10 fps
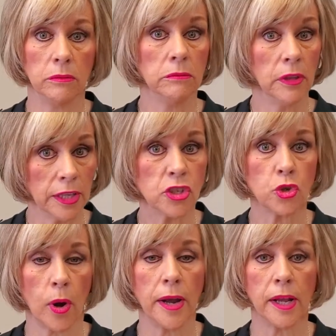let's
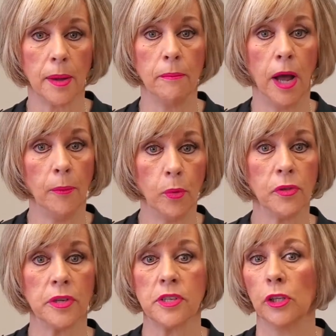try to come up with
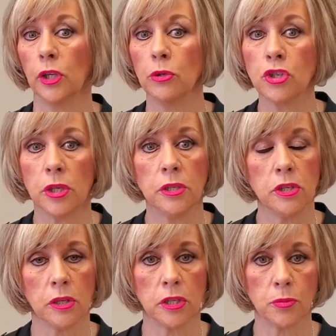a solution
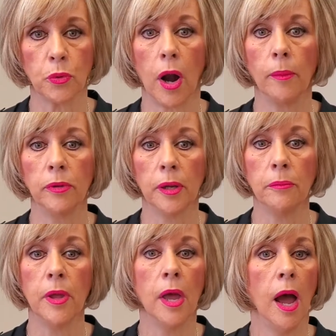to this
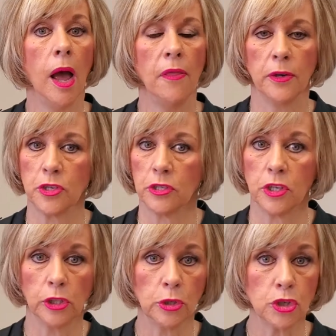problem. There's a
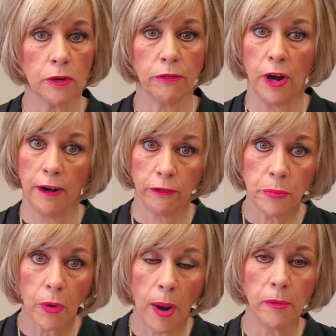solution for every
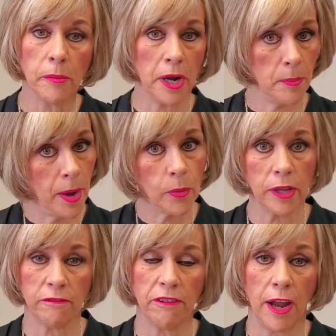problem, and I bet we
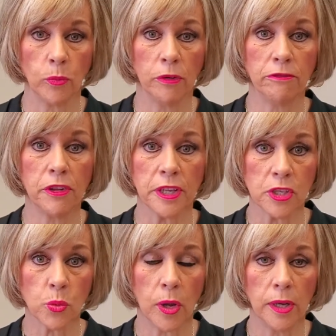can find one for
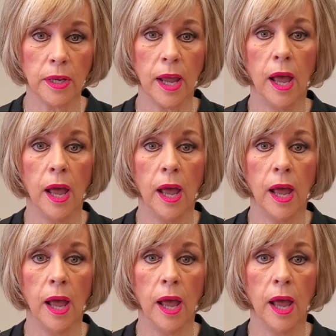this one.